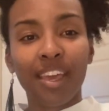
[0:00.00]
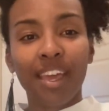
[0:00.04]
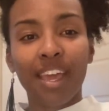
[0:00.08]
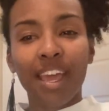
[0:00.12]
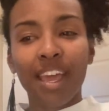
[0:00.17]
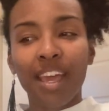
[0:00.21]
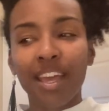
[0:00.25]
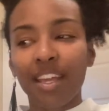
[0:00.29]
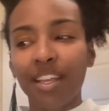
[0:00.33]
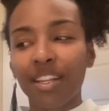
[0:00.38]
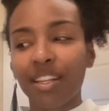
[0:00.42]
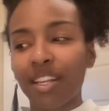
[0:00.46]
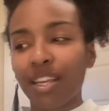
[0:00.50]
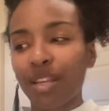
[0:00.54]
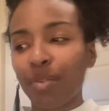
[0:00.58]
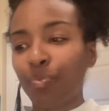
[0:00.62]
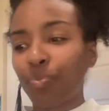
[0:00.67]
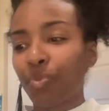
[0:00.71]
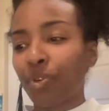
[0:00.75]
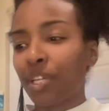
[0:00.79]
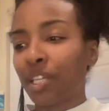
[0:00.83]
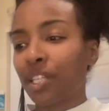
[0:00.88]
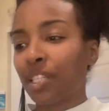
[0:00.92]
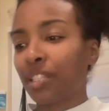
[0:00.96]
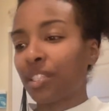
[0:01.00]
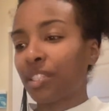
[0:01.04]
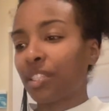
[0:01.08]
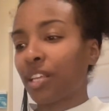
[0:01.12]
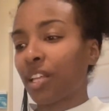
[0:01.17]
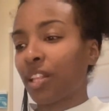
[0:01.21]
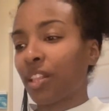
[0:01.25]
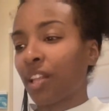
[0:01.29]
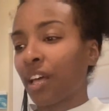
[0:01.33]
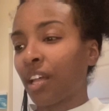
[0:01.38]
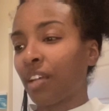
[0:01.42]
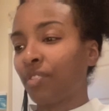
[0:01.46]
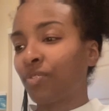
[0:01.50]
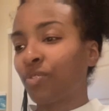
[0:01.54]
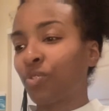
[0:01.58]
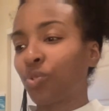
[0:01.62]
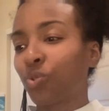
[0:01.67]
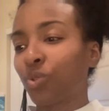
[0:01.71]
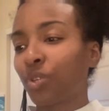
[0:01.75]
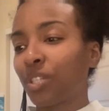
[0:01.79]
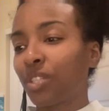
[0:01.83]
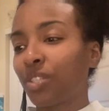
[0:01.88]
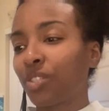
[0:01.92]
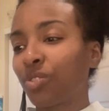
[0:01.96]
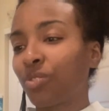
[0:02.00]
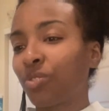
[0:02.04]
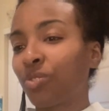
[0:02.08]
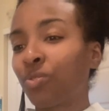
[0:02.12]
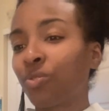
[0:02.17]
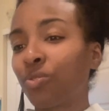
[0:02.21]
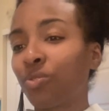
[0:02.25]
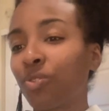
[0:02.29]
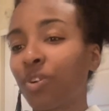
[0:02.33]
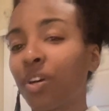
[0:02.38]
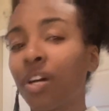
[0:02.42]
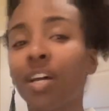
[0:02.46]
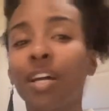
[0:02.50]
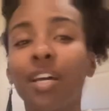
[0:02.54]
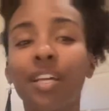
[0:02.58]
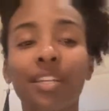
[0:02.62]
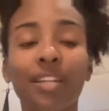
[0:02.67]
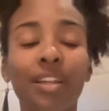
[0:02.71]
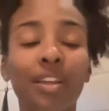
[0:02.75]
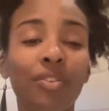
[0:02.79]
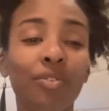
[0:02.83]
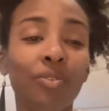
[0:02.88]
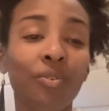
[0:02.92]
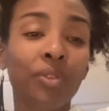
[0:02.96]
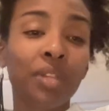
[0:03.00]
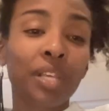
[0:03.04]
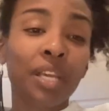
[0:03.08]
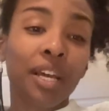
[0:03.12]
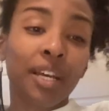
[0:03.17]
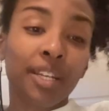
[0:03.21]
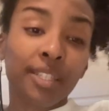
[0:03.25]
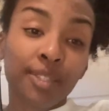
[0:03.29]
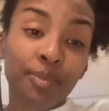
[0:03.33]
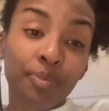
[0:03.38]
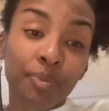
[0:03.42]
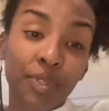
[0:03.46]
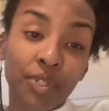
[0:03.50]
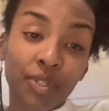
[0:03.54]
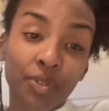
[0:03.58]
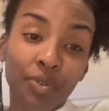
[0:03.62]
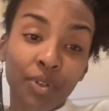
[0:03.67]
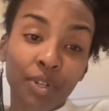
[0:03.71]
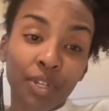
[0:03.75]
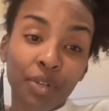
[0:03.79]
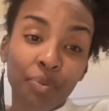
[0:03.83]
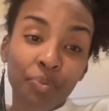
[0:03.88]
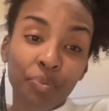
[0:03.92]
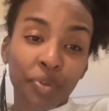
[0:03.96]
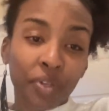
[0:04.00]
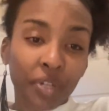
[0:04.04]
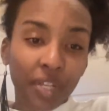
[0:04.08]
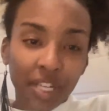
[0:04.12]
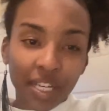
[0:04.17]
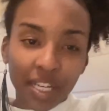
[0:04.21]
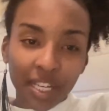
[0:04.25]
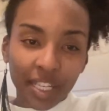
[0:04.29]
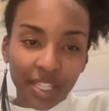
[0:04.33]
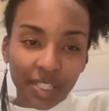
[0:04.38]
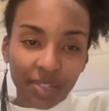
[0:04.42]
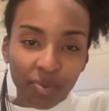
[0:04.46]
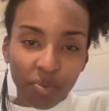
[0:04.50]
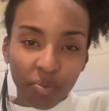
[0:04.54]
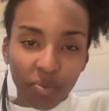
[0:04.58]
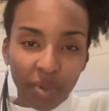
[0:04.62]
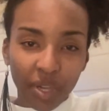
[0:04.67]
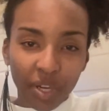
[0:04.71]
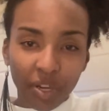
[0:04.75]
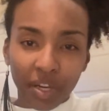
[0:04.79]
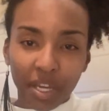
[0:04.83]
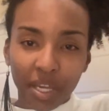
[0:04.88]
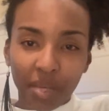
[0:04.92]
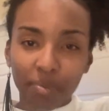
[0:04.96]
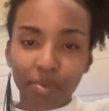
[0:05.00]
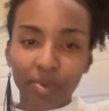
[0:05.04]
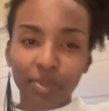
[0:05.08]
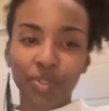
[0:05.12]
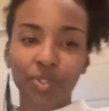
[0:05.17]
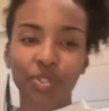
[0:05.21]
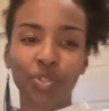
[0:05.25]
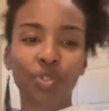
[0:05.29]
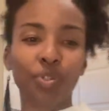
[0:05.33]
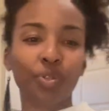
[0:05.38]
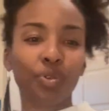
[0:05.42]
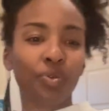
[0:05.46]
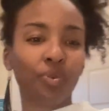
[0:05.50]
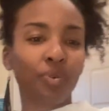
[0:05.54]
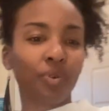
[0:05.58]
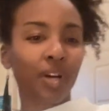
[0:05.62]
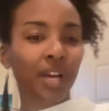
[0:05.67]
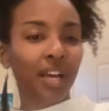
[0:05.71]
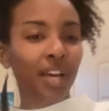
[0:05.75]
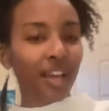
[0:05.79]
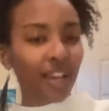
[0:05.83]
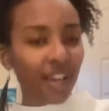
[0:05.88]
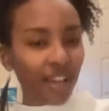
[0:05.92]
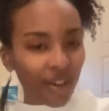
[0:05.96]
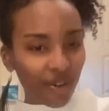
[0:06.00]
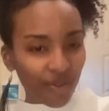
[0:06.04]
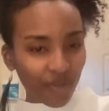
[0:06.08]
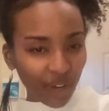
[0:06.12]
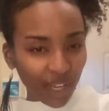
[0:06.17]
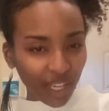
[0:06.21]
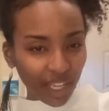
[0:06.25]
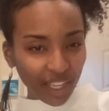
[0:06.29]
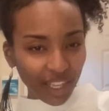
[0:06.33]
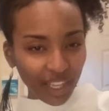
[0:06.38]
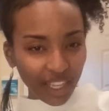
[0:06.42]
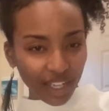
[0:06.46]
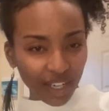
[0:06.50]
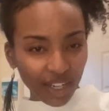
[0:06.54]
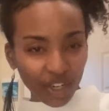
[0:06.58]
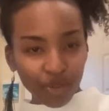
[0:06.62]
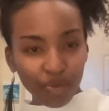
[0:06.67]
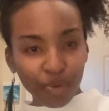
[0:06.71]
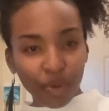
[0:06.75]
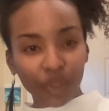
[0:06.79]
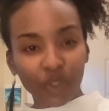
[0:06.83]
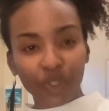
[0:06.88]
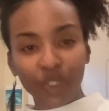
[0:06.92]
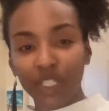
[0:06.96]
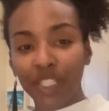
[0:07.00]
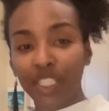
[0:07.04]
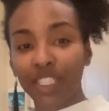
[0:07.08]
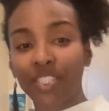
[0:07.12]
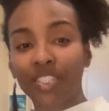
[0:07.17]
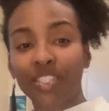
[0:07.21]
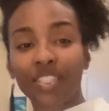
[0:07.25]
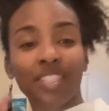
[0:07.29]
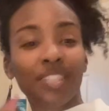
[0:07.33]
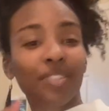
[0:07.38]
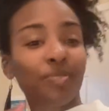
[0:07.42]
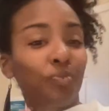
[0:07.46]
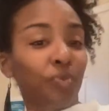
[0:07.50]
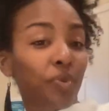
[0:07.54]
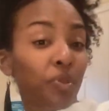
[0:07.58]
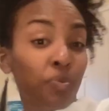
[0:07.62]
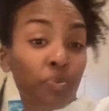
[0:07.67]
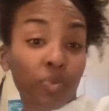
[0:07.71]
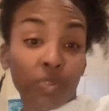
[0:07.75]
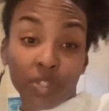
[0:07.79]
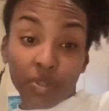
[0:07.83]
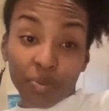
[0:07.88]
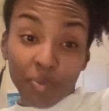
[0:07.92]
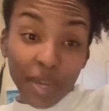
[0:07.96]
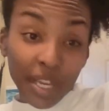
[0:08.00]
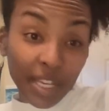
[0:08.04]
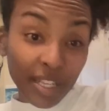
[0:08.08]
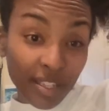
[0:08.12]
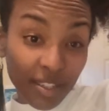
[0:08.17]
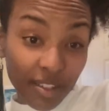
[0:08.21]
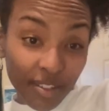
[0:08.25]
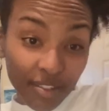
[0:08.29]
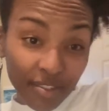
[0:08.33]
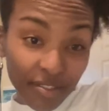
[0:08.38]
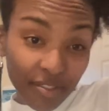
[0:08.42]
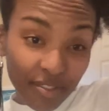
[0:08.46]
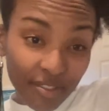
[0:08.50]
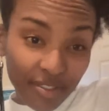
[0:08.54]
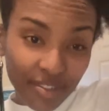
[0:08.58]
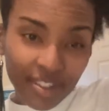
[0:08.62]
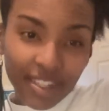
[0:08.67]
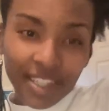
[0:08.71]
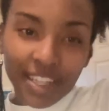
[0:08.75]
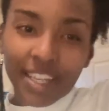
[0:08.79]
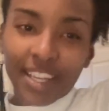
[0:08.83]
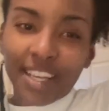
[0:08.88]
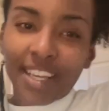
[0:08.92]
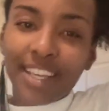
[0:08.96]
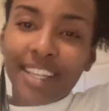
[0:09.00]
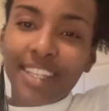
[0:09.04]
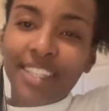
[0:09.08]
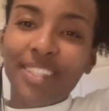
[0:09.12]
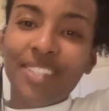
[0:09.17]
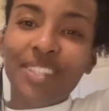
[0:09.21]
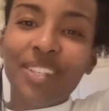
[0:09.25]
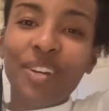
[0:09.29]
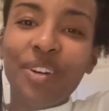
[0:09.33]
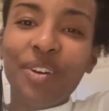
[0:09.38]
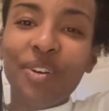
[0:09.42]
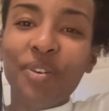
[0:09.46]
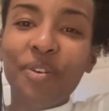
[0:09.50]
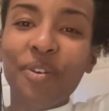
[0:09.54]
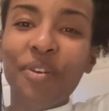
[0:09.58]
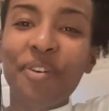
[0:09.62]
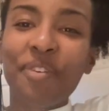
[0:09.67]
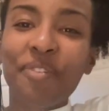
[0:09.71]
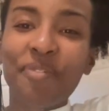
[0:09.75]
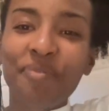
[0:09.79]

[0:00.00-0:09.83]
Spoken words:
And it brings a lot of joy to not only us, but to our communities when we are able to regulate our emotions just with perspective. So